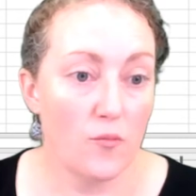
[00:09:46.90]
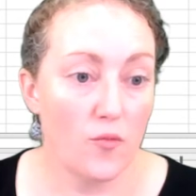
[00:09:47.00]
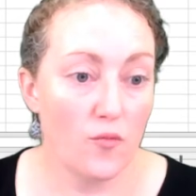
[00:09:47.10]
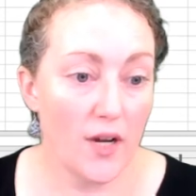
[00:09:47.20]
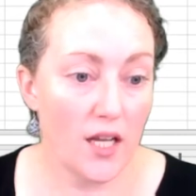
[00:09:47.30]

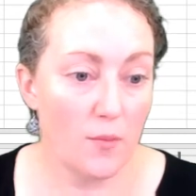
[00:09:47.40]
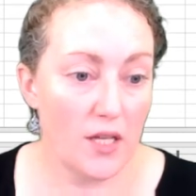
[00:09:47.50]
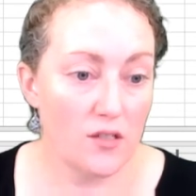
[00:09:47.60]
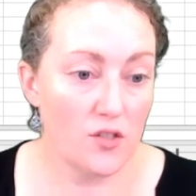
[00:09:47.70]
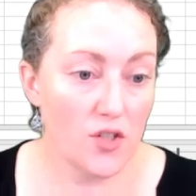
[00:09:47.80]

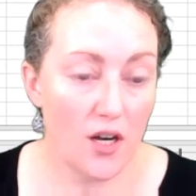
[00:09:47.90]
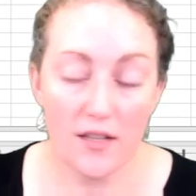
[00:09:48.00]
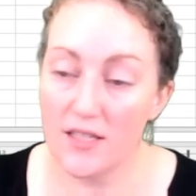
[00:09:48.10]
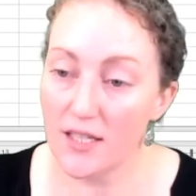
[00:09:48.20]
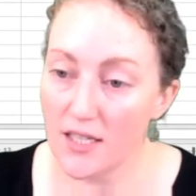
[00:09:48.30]
Recommended
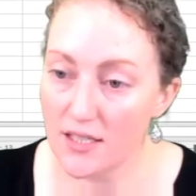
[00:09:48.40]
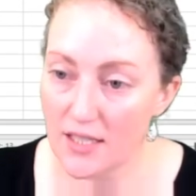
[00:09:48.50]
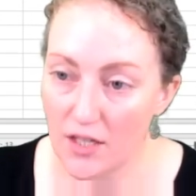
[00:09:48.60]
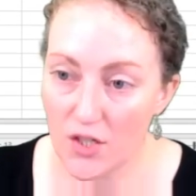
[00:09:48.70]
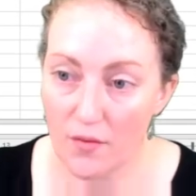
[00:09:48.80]
Charts, and it is
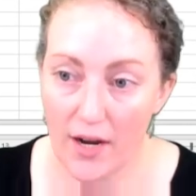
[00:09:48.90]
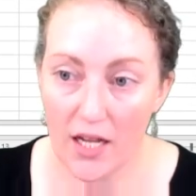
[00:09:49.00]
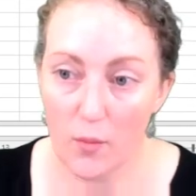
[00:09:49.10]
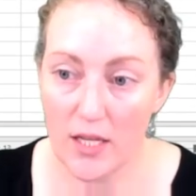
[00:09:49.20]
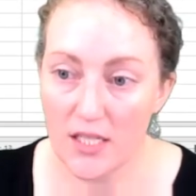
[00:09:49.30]
actually
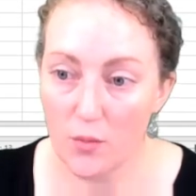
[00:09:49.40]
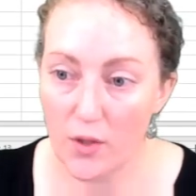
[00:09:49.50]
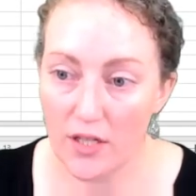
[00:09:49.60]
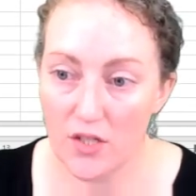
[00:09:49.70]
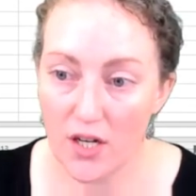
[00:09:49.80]
recommending a
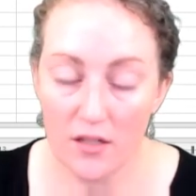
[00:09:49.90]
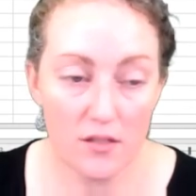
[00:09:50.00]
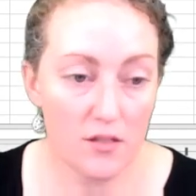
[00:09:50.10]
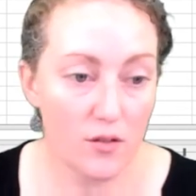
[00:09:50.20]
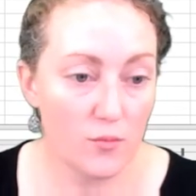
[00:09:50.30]
pie chart.
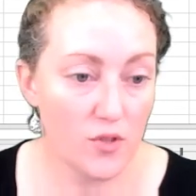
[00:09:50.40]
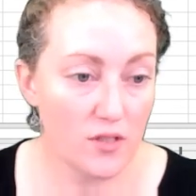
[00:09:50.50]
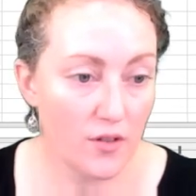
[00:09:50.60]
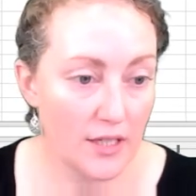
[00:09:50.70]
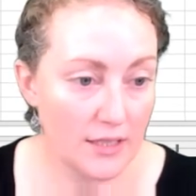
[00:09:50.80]
So I'm just
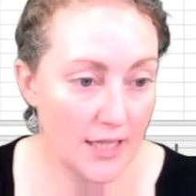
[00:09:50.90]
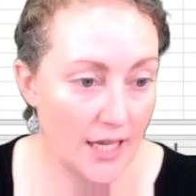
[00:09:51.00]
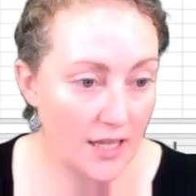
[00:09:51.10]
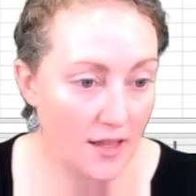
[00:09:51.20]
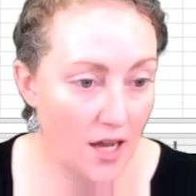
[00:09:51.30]
going to
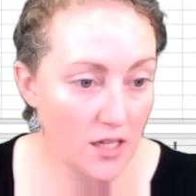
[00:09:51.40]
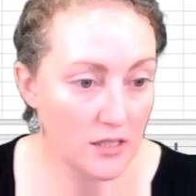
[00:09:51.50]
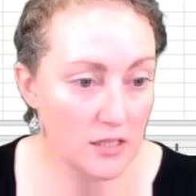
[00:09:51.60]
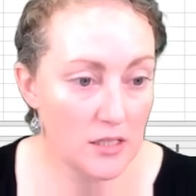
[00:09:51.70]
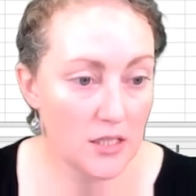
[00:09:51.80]
click that,